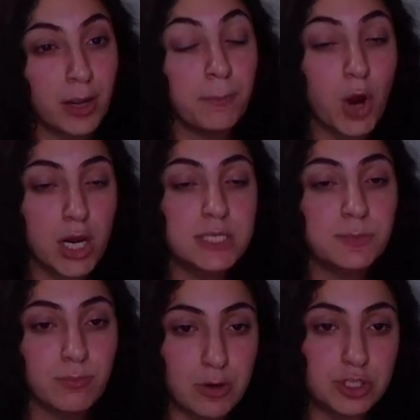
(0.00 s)
product
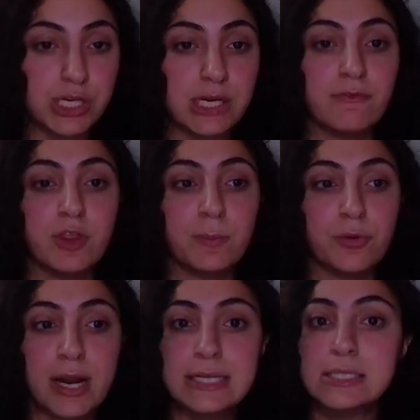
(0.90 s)
promotion for the
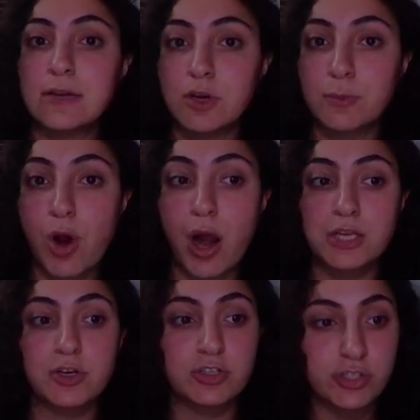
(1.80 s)
price of your
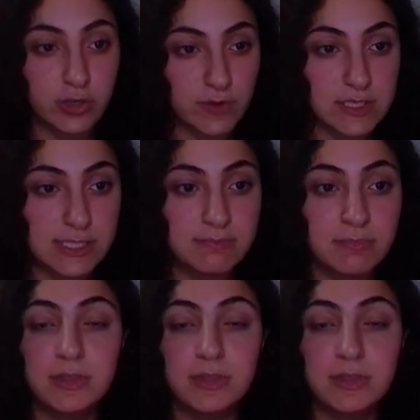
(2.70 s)
product or service.